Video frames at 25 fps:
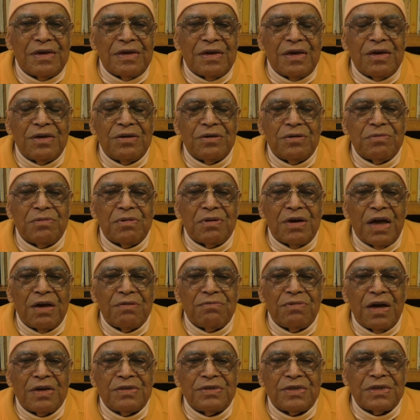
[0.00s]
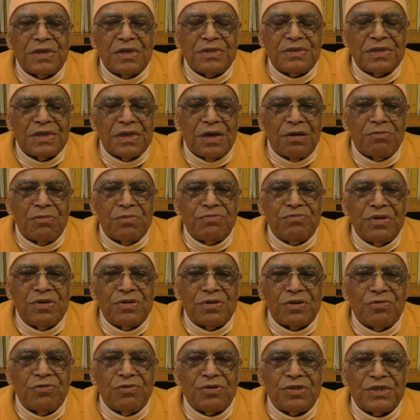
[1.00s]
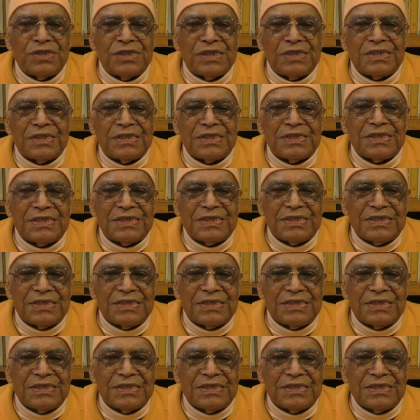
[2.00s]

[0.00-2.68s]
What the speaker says: I have answered some of your questions.